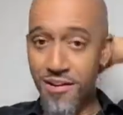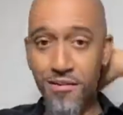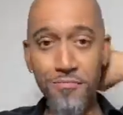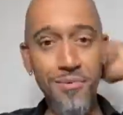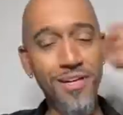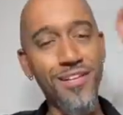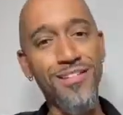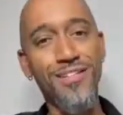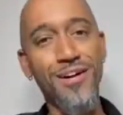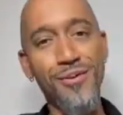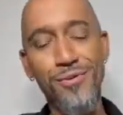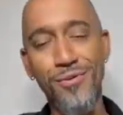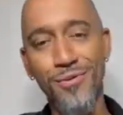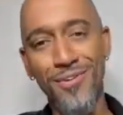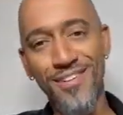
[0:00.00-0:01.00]
but it's
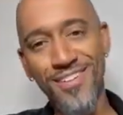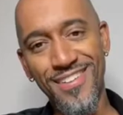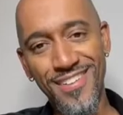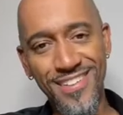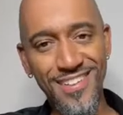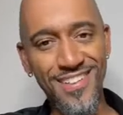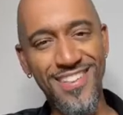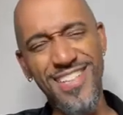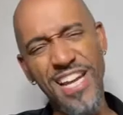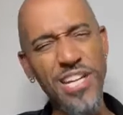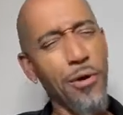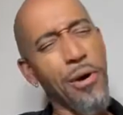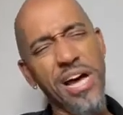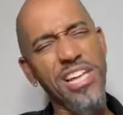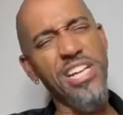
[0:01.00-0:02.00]
cool because I
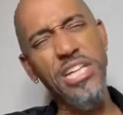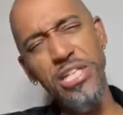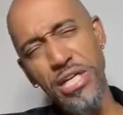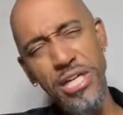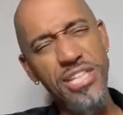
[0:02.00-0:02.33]
know I look good.